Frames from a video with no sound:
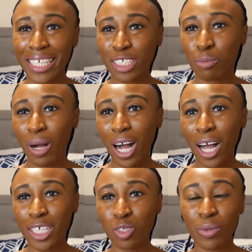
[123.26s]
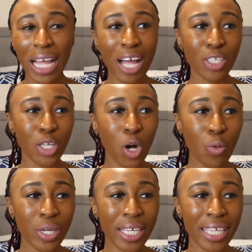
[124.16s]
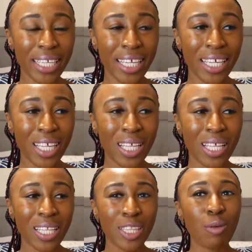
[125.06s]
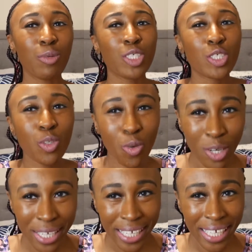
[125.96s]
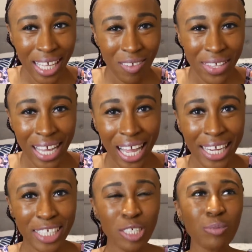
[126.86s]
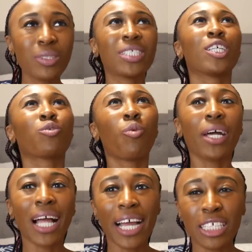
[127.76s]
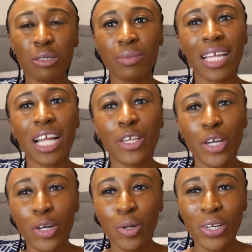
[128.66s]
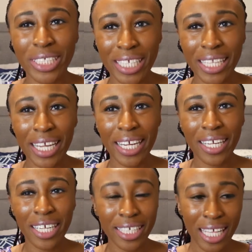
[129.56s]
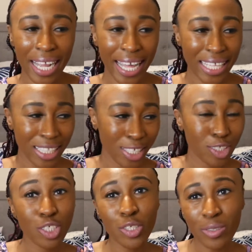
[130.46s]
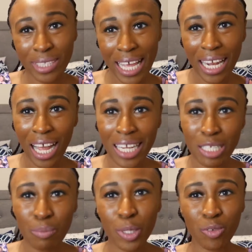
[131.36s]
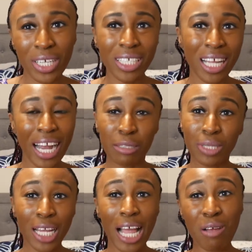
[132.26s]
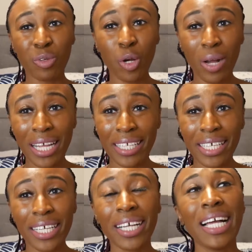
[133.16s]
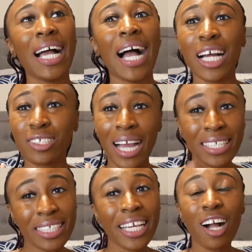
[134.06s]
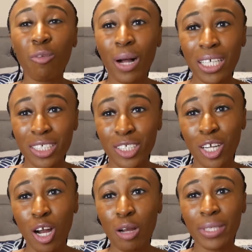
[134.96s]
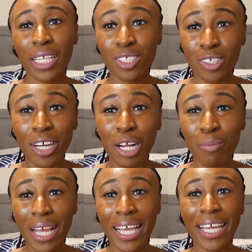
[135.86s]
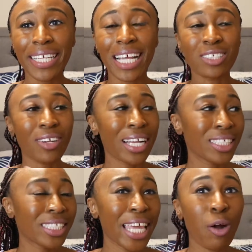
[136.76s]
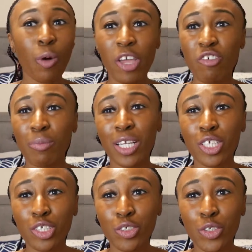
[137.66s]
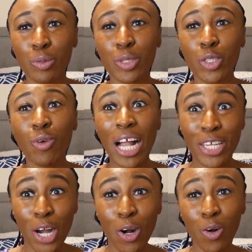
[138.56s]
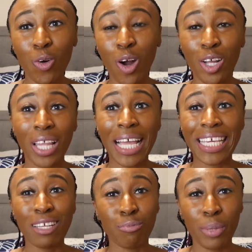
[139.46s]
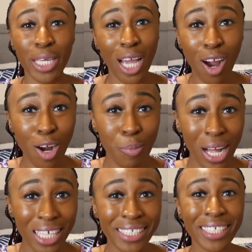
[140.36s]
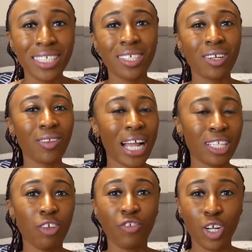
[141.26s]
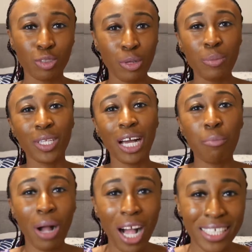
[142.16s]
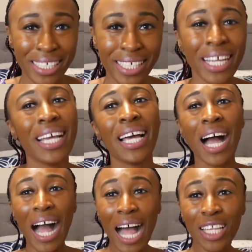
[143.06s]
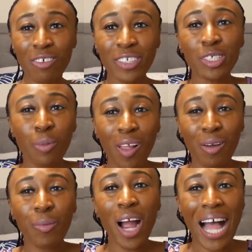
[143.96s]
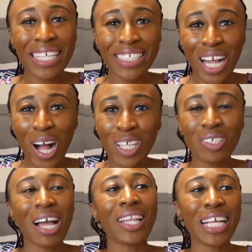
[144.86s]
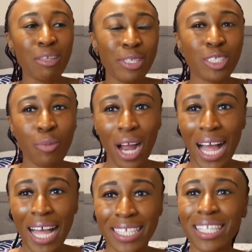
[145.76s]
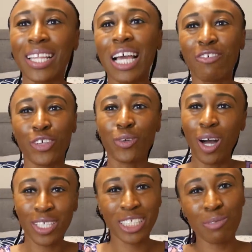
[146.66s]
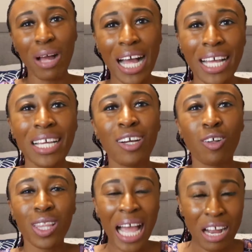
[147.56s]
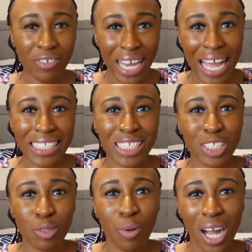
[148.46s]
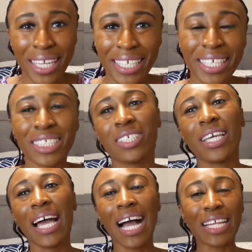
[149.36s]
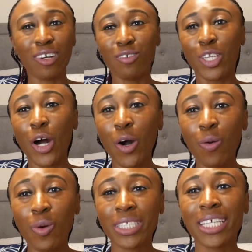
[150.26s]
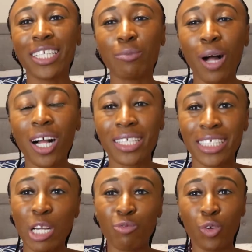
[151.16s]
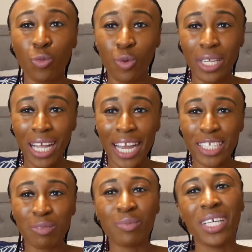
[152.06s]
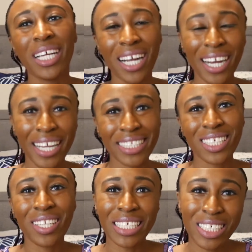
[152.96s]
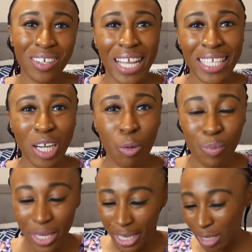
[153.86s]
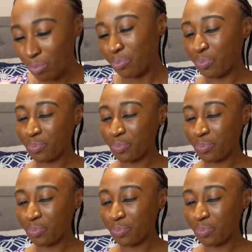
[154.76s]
this box without knowing the majority of the items. There's one item that I know is in there because I got to choose that item, but the rest of the items I have no idea. I try to stay off Boxycharm's Instagram page. I try to stay away from other YouTubers who I know are like getting PR boxes, so they're like the first people to unbox it. I love a surprise, y'all, so I like to be surprised, and I like for you all to see my live reaction to the product. So yeah, I don't know what's in this box except for one item. All right, so let's go ahead and open it up.